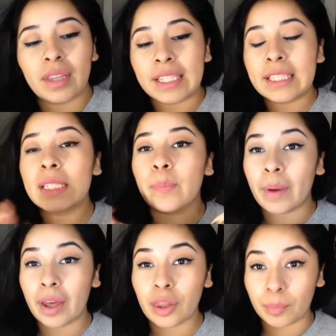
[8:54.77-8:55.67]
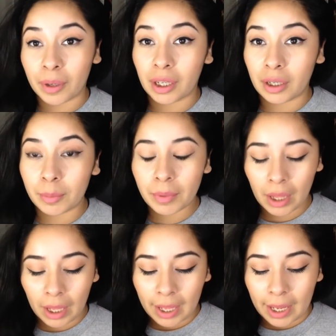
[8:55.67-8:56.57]
This is by the Balm.
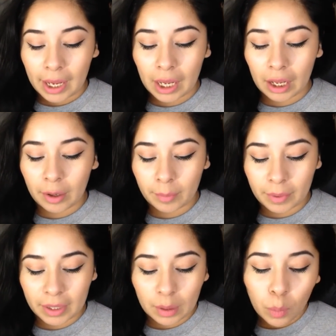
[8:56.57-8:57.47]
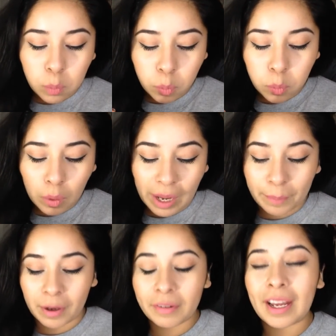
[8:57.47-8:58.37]
I
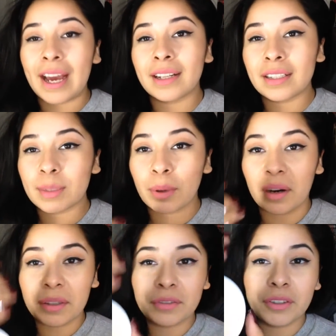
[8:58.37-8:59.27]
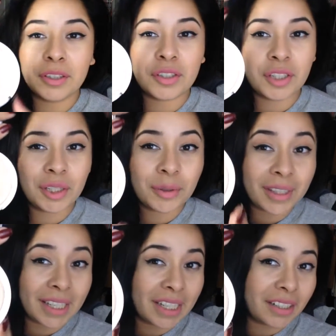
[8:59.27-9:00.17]
probably had this for 2
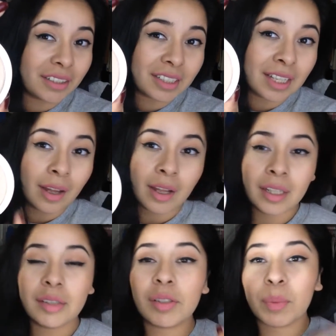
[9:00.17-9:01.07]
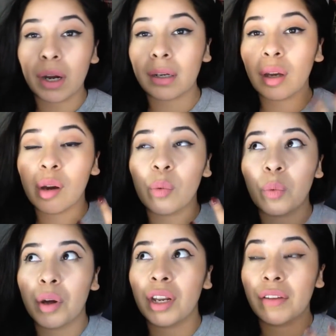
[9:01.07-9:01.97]
years. This was probably
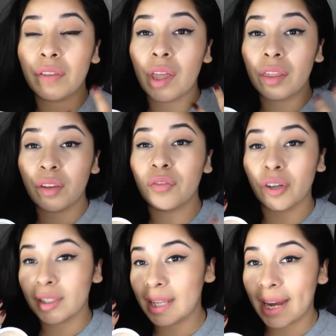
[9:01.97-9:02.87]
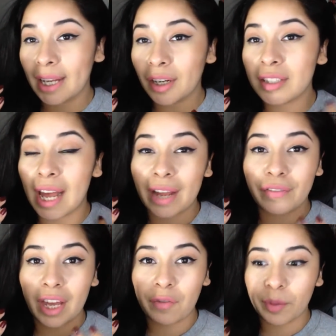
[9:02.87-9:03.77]
one of the first highlighters I've
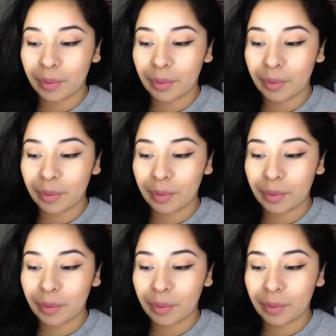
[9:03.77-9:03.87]
ever